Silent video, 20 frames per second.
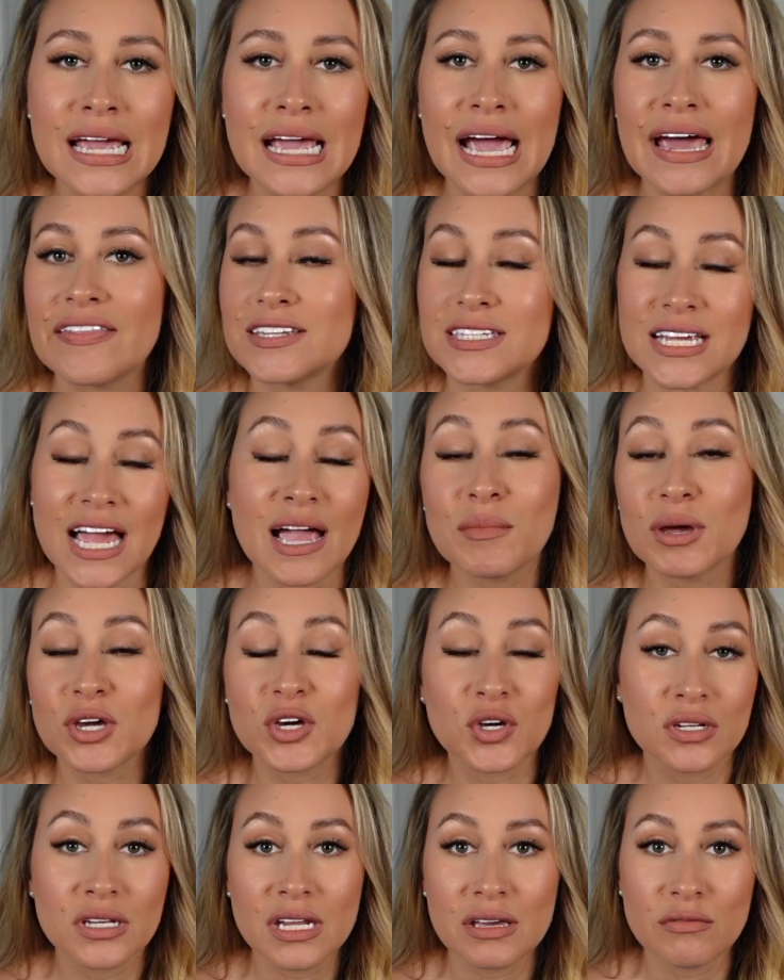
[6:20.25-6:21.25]
At the time, I
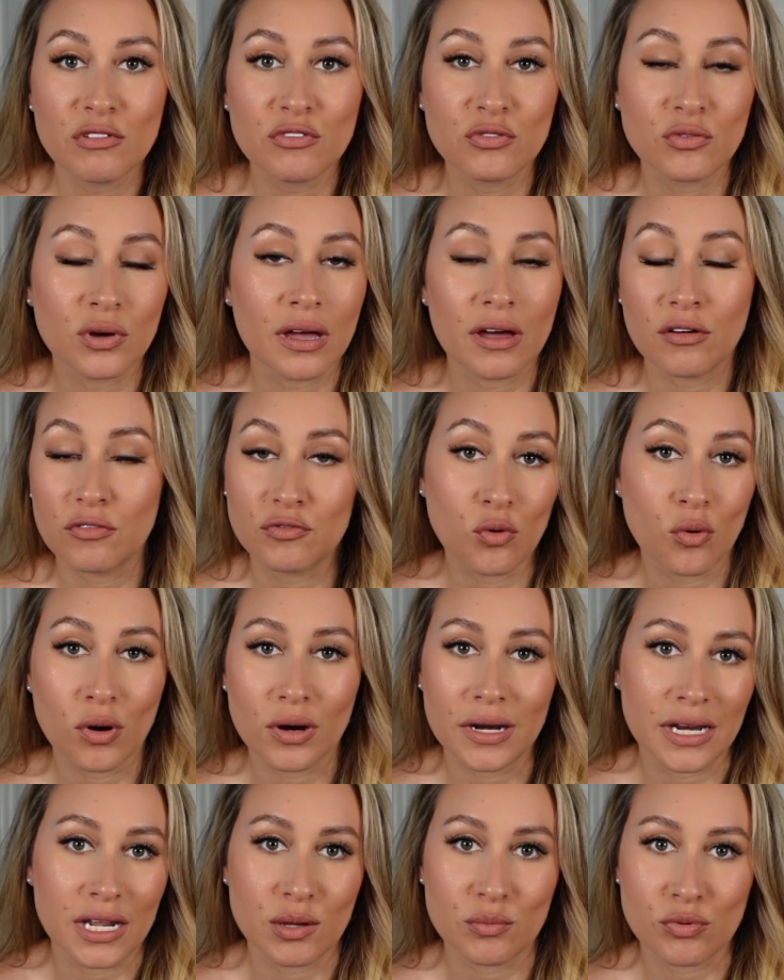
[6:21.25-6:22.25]
couldn't even
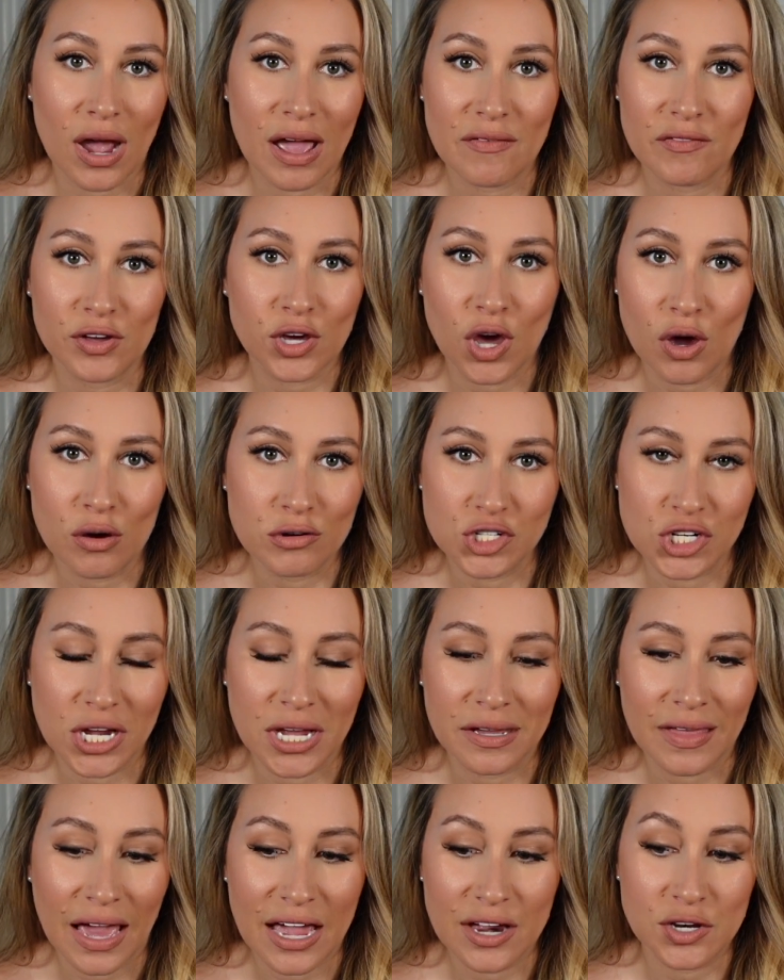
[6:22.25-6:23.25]
afford any private
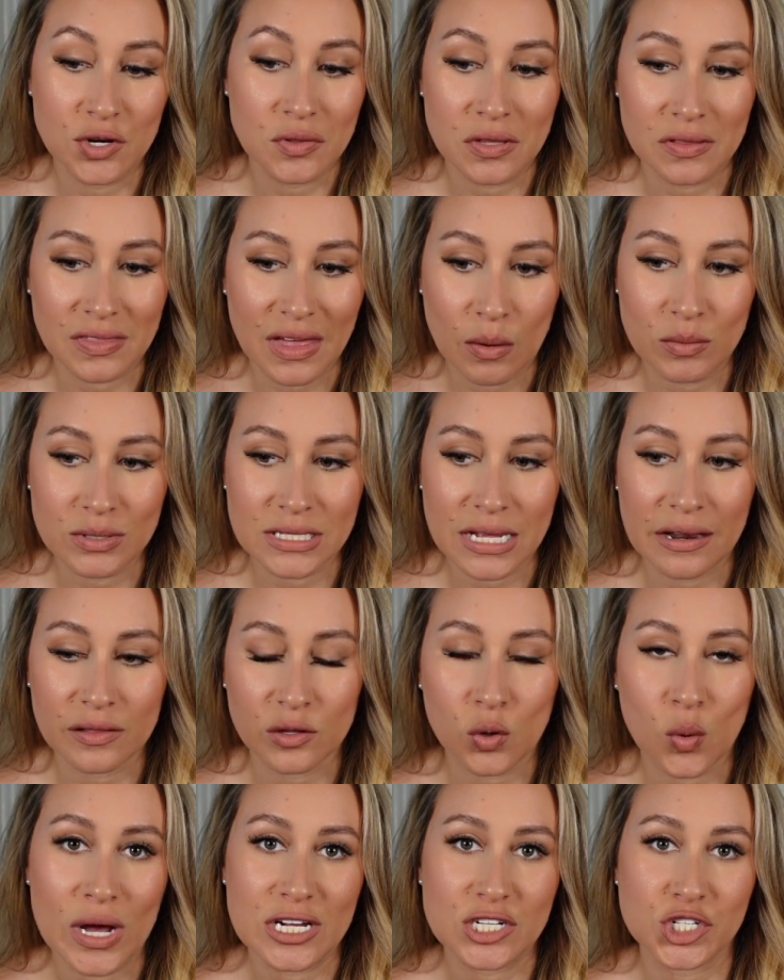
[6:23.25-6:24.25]
coaching. I knew that that was out of
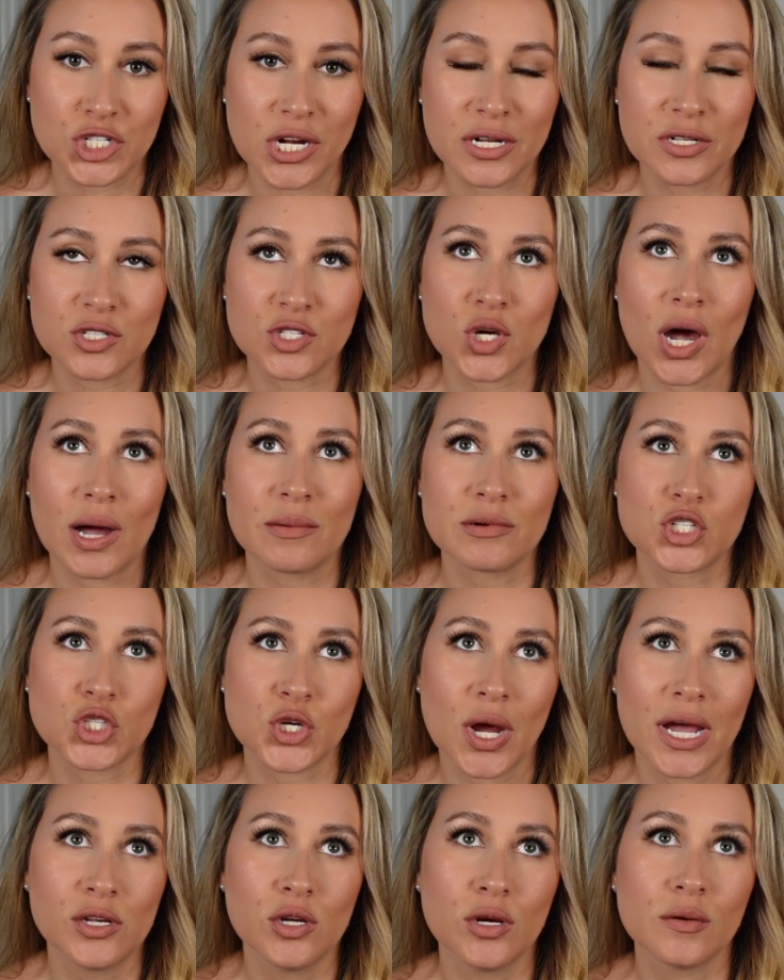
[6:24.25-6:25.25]
the question. So I was
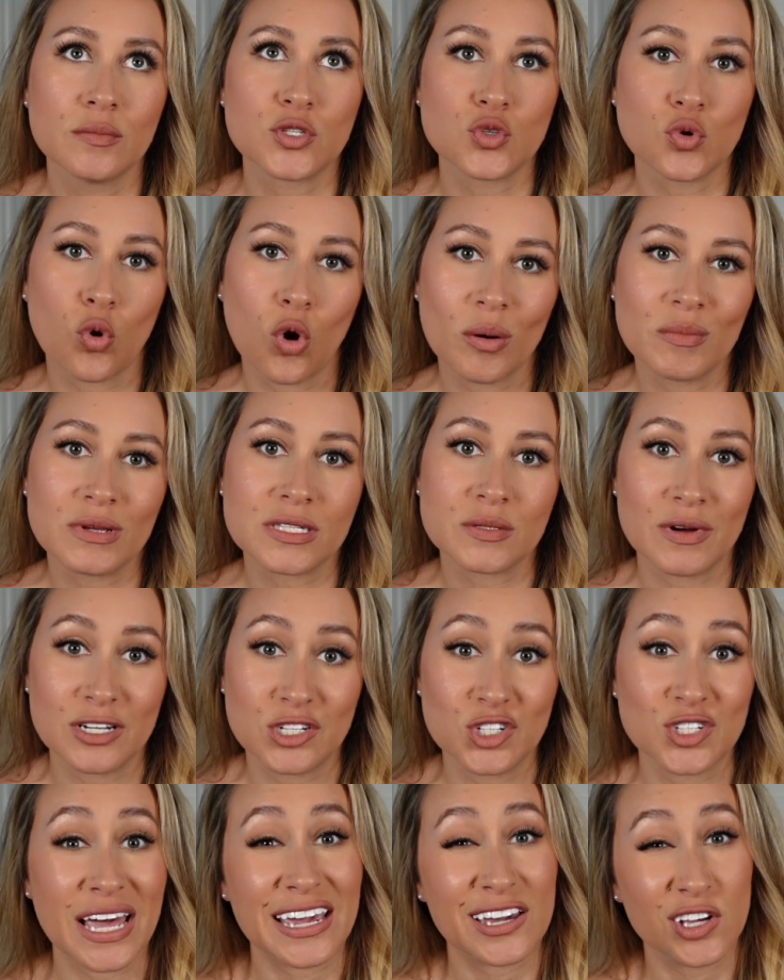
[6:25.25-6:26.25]
trying to absorb as
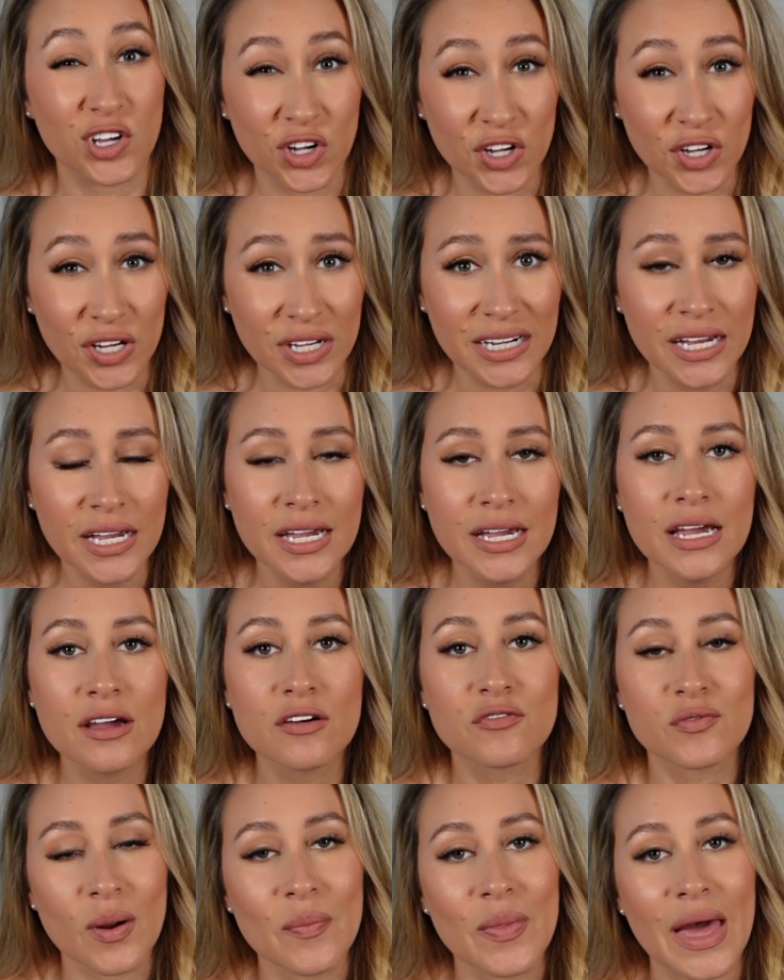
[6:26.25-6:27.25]
much as I could
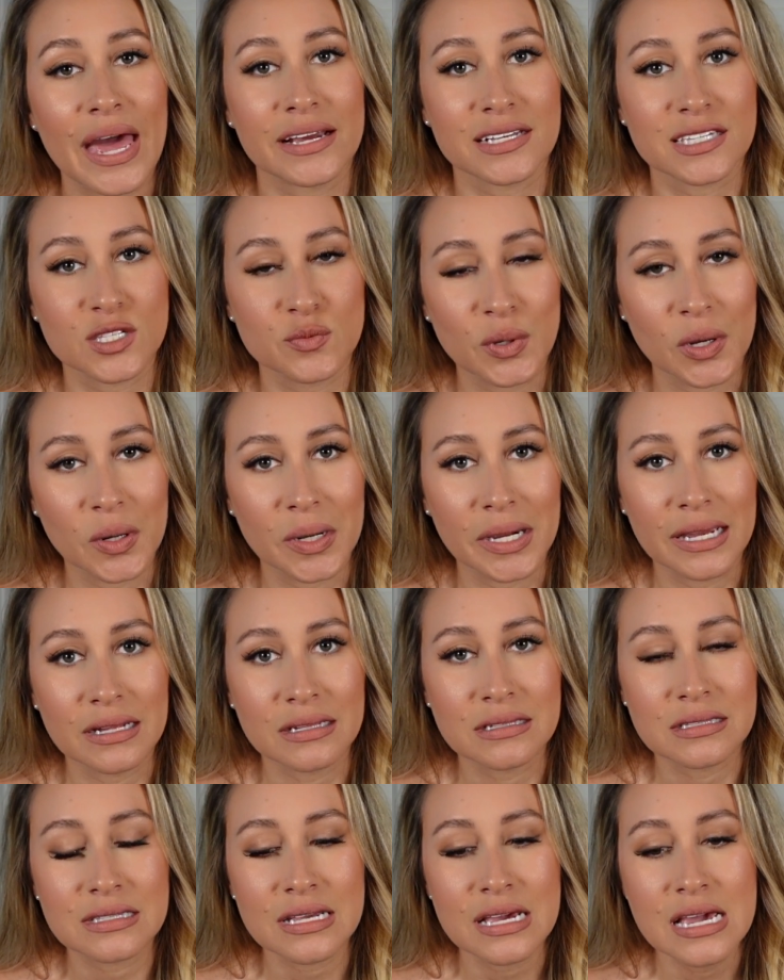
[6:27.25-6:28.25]
from that
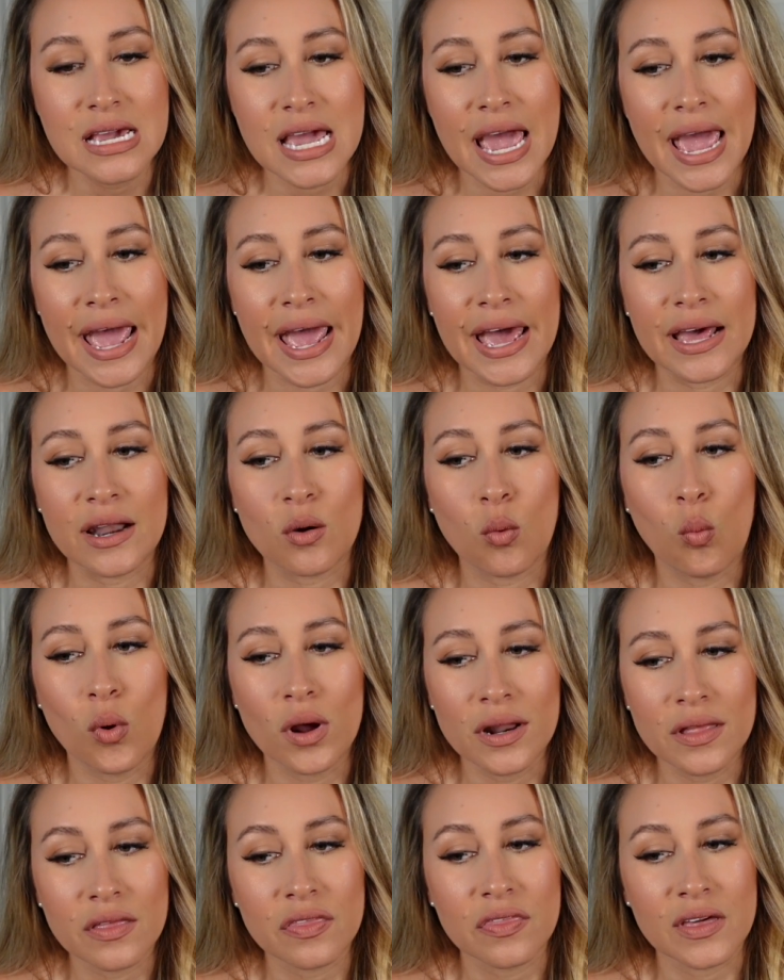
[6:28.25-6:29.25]
experience. And
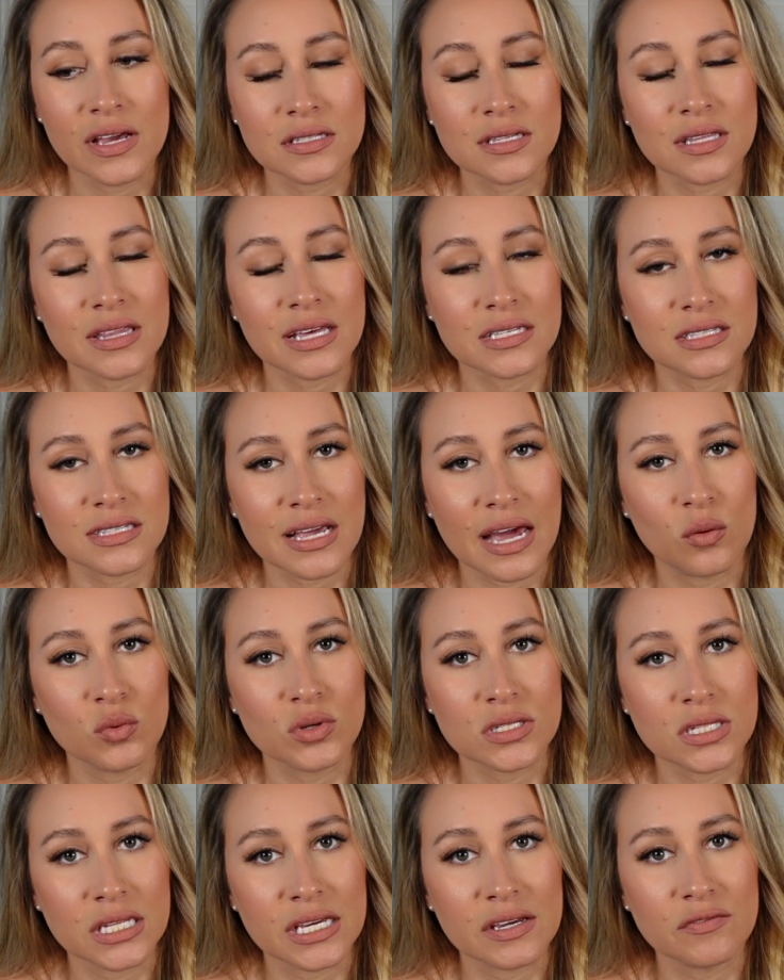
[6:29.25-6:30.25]
one of the things that they said
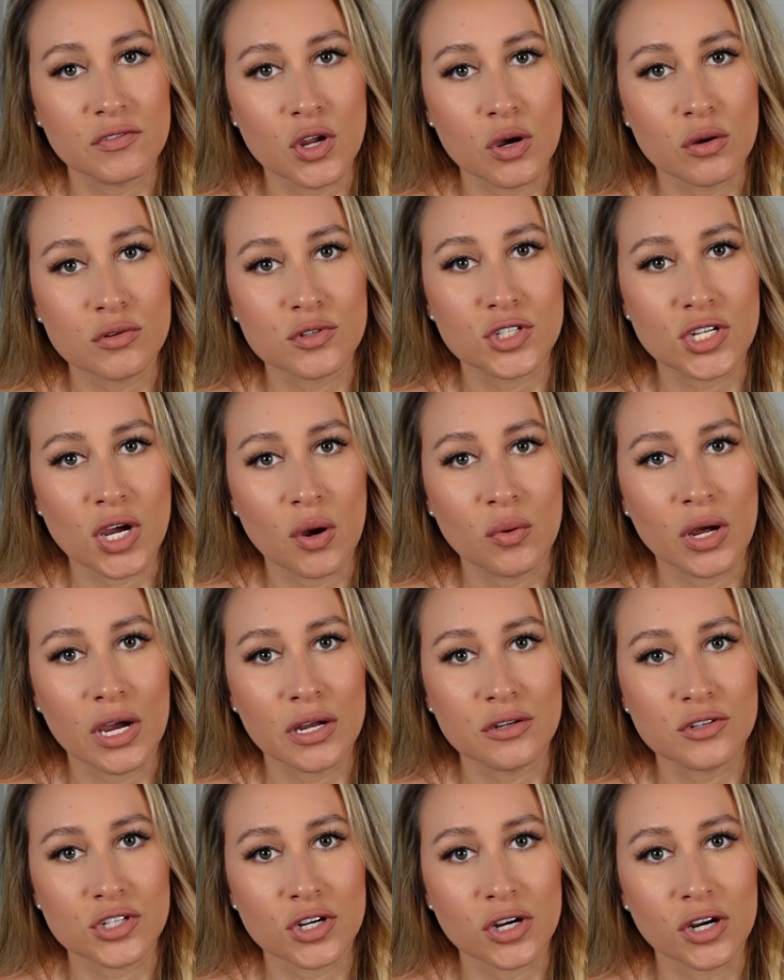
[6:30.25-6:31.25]
was leave no stone
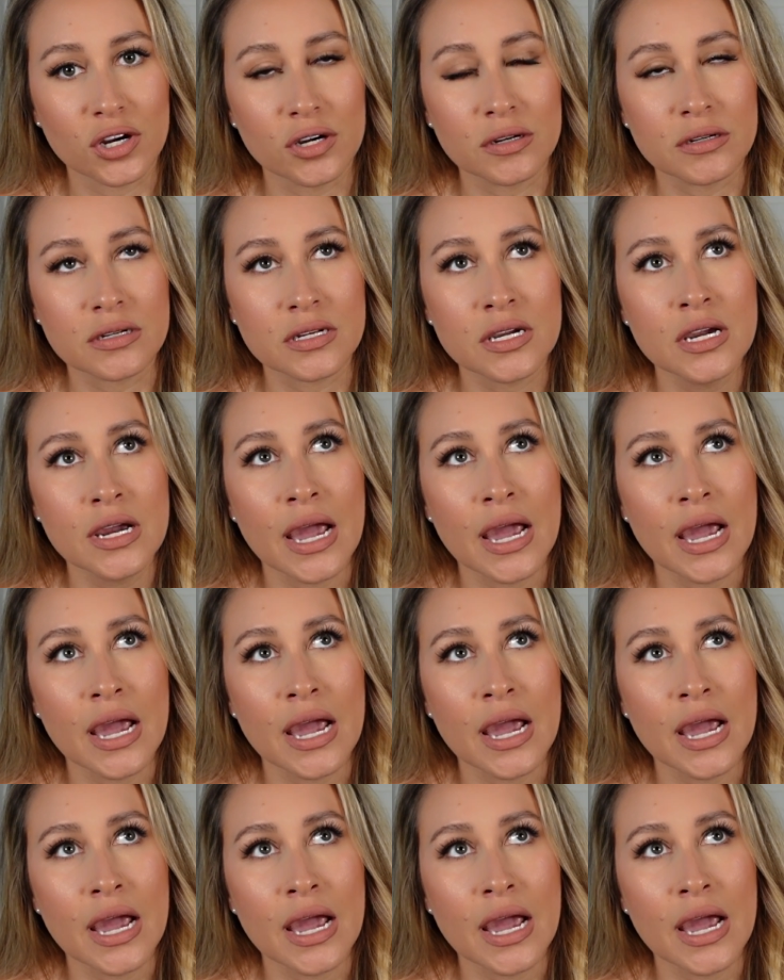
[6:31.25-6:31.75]
unturned.